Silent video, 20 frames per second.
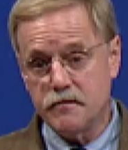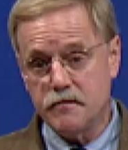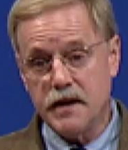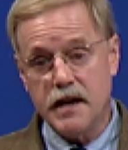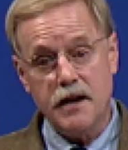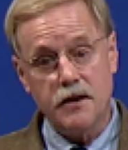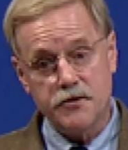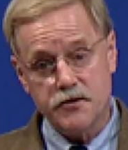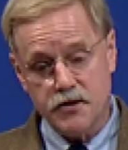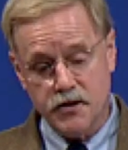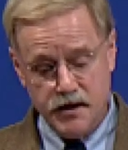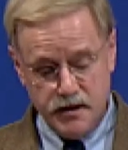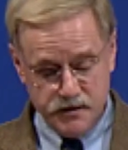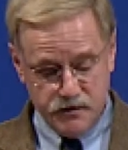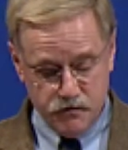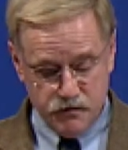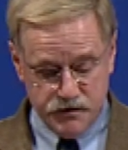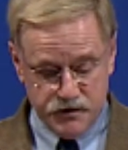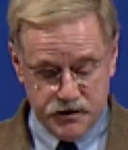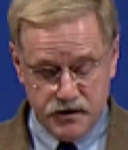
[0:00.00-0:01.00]
Alger Hiss
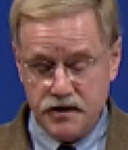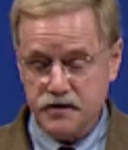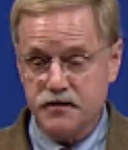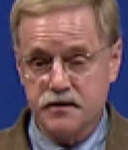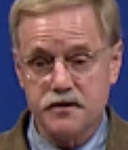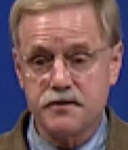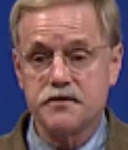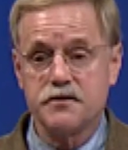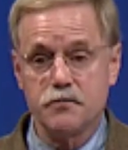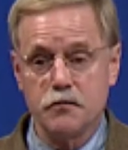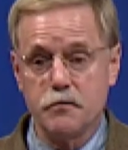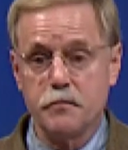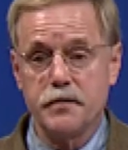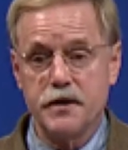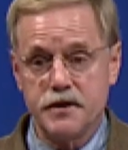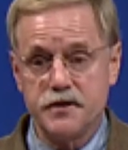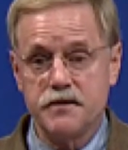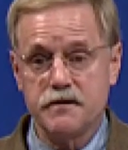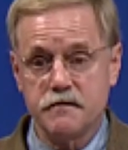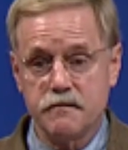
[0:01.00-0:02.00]
was just a stool
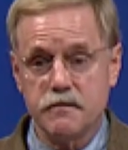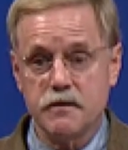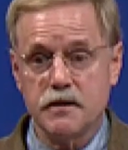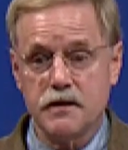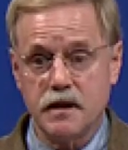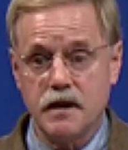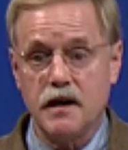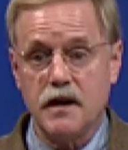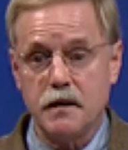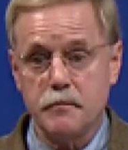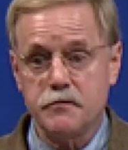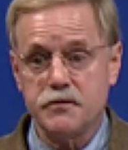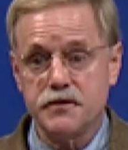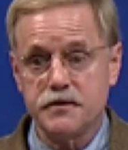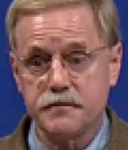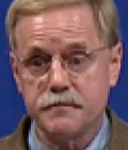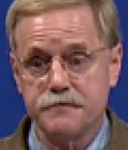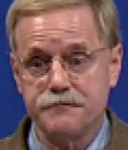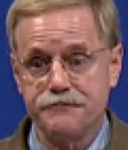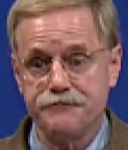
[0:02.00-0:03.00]
pigeon for the cops.
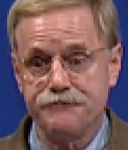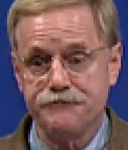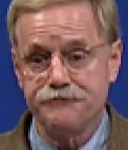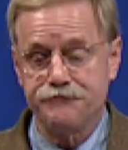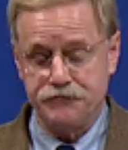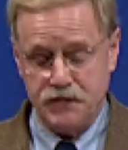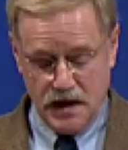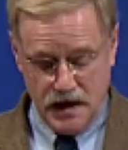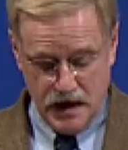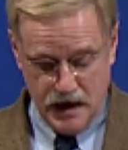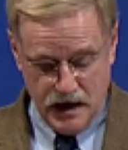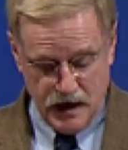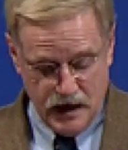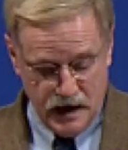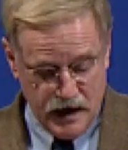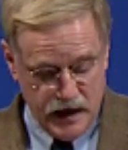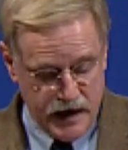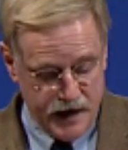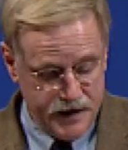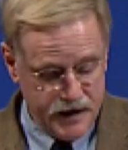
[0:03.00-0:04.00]

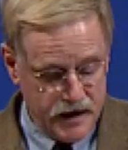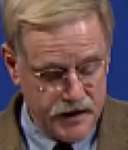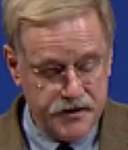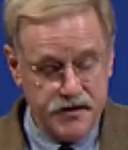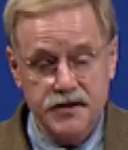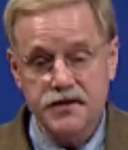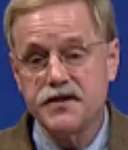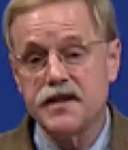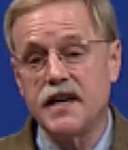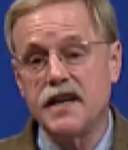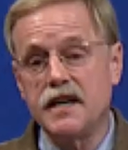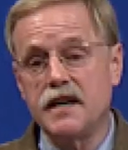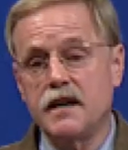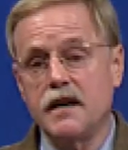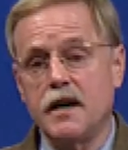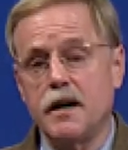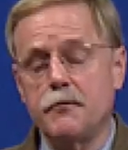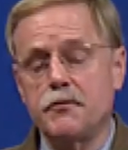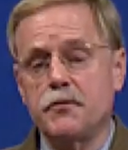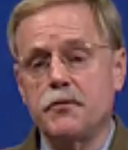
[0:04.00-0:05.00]
And not just any
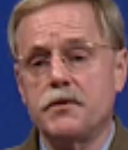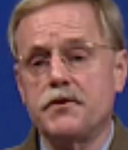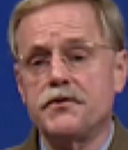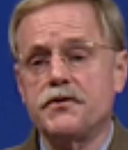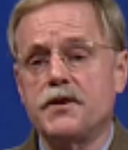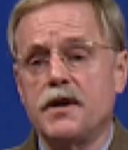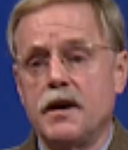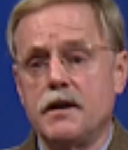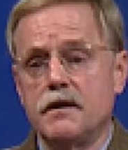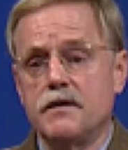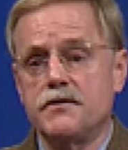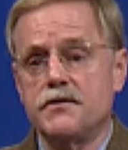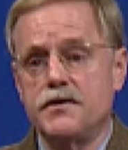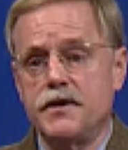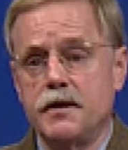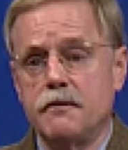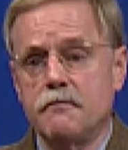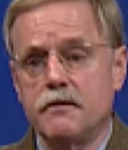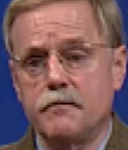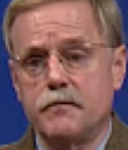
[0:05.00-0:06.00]
cops, but Stalin's
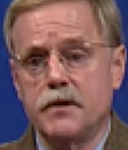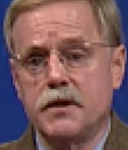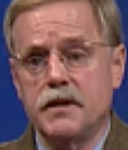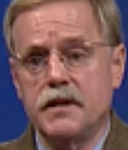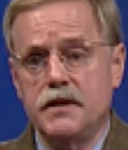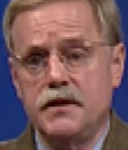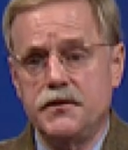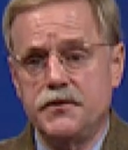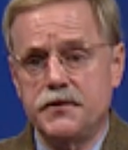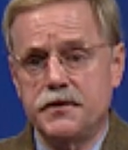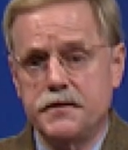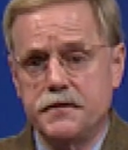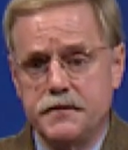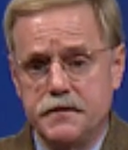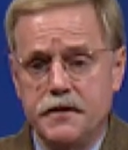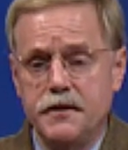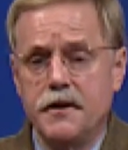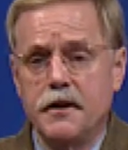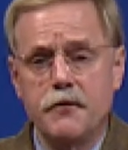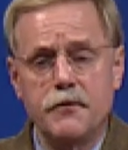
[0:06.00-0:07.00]
secret police.
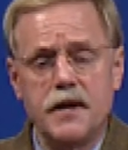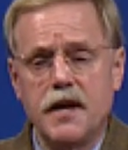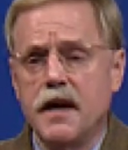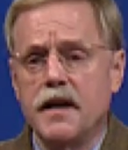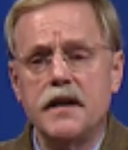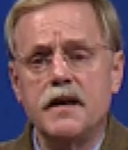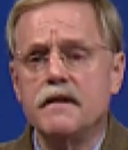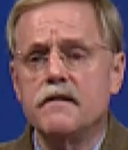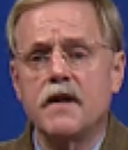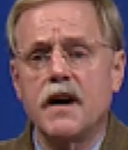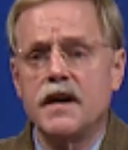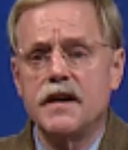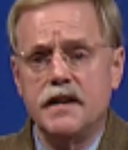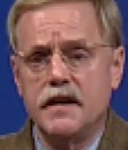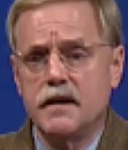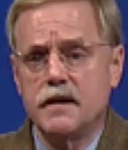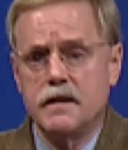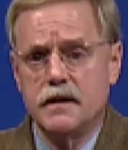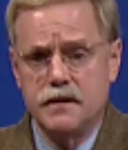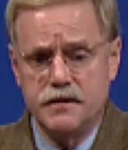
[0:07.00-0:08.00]
No naive
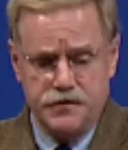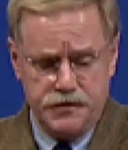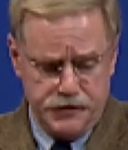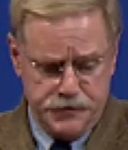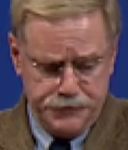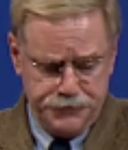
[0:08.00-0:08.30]
idealist.